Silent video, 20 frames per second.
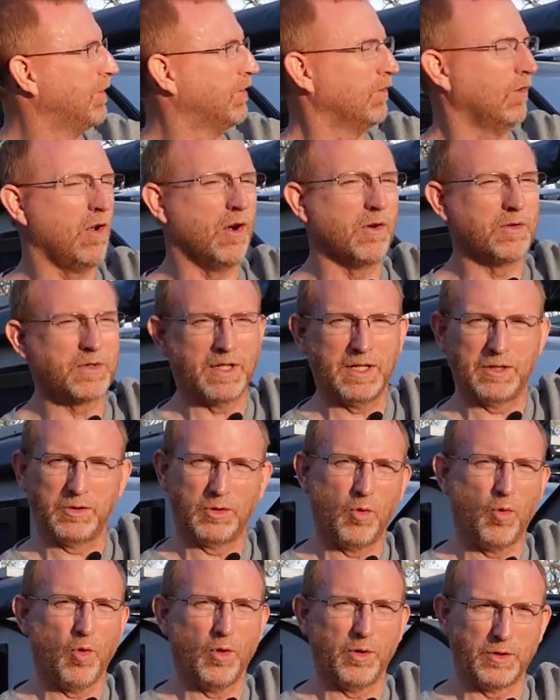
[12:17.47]
as long as
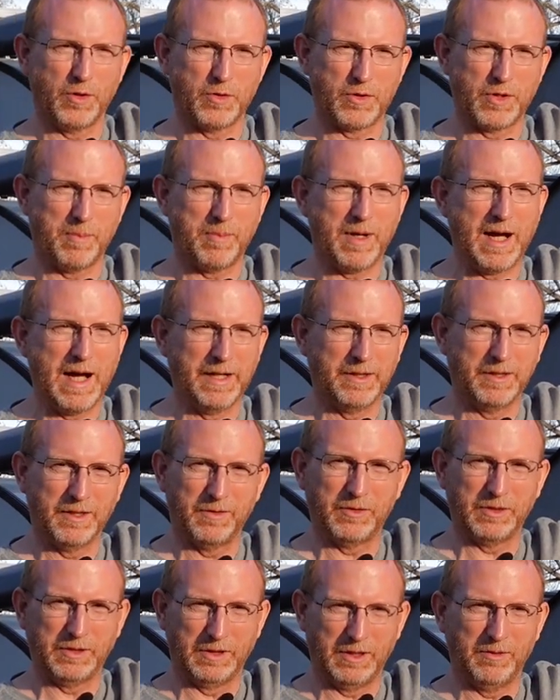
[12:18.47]
that door goes up high
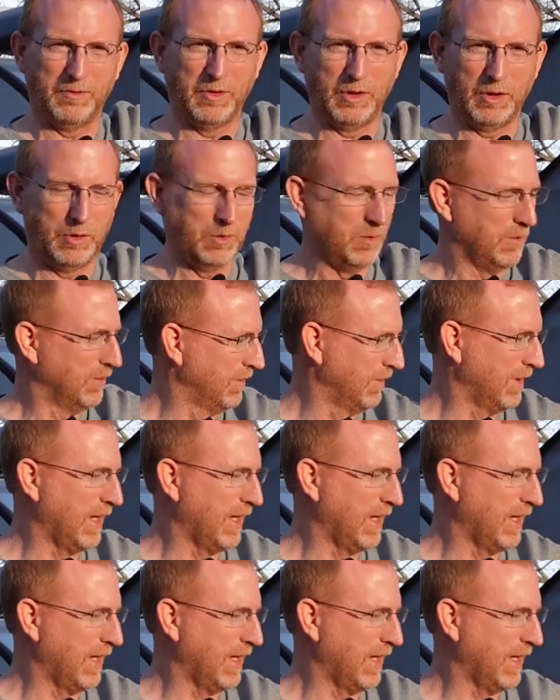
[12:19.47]
enough to give you